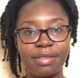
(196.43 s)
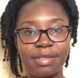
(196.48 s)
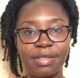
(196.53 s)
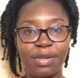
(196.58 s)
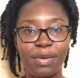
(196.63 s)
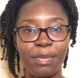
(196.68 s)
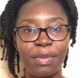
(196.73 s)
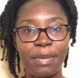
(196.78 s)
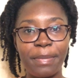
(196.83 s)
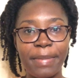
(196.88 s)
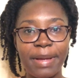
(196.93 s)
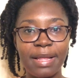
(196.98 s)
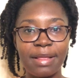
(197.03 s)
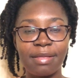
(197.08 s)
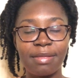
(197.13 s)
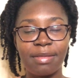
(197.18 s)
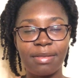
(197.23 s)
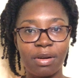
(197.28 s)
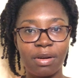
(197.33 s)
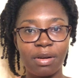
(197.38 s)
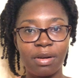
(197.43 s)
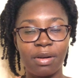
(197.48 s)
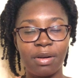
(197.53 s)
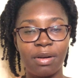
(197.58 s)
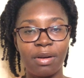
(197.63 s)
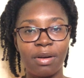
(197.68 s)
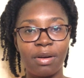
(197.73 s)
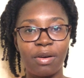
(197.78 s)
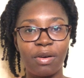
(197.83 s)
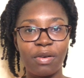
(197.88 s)
supplement
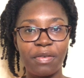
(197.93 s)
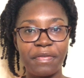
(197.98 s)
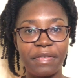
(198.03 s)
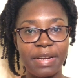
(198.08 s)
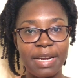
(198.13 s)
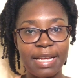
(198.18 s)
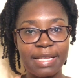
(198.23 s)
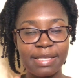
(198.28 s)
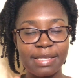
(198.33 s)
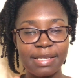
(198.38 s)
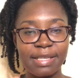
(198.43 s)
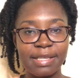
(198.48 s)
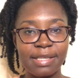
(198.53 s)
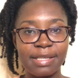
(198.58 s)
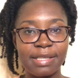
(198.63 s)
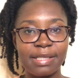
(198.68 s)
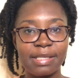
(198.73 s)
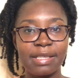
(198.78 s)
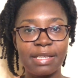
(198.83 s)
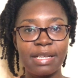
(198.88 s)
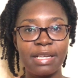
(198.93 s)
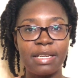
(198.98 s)
our finances,